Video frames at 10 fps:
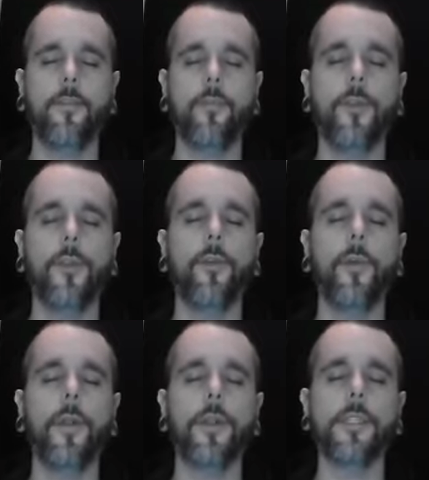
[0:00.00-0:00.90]
Bring your
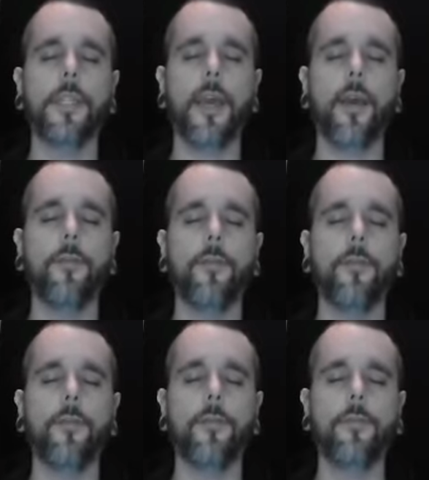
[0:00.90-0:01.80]
awareness down.
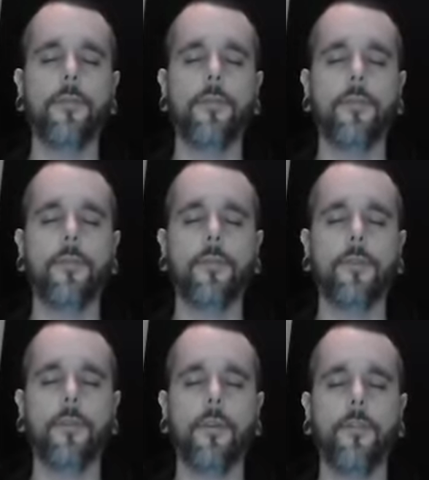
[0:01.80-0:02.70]

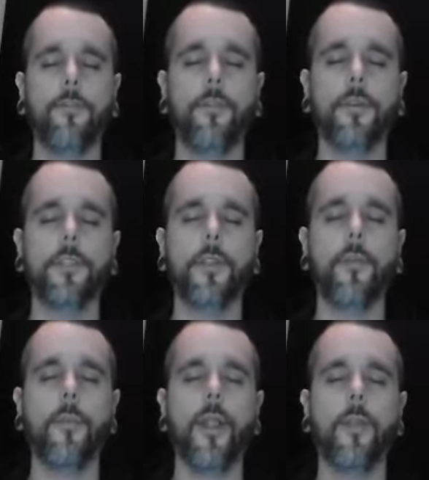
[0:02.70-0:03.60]
Focus on
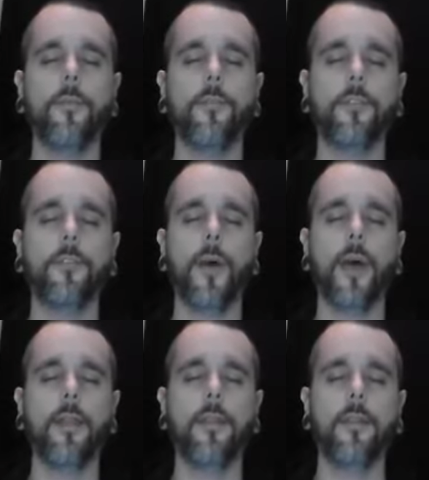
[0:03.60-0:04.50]
the bottom of your
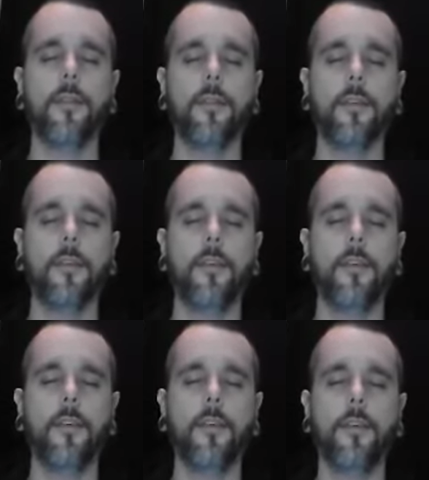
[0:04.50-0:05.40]
spine.
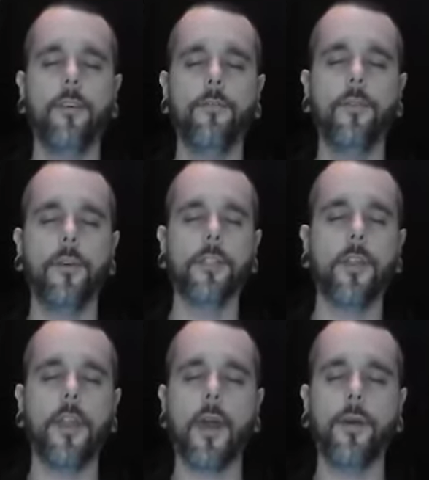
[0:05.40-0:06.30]
Focus
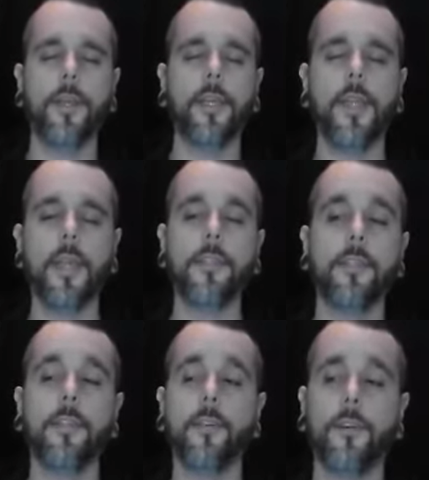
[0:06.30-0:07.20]
on how it
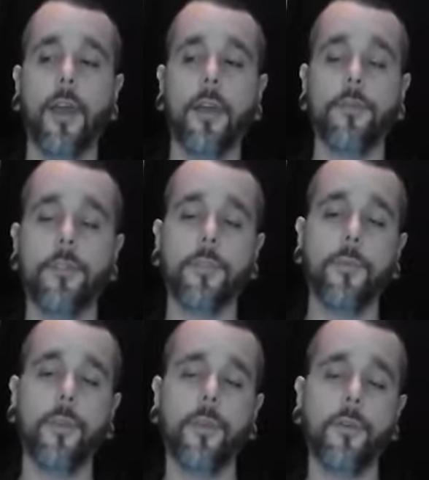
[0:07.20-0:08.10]
connects to the ground just
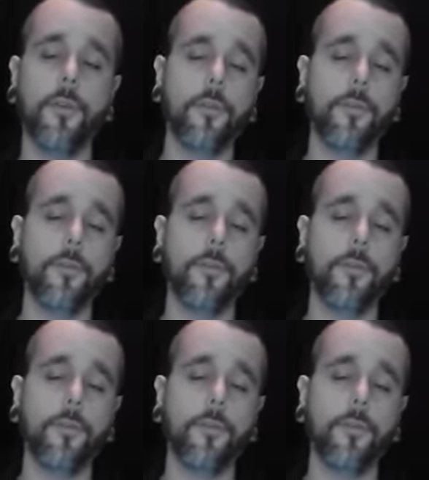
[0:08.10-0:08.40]
below you.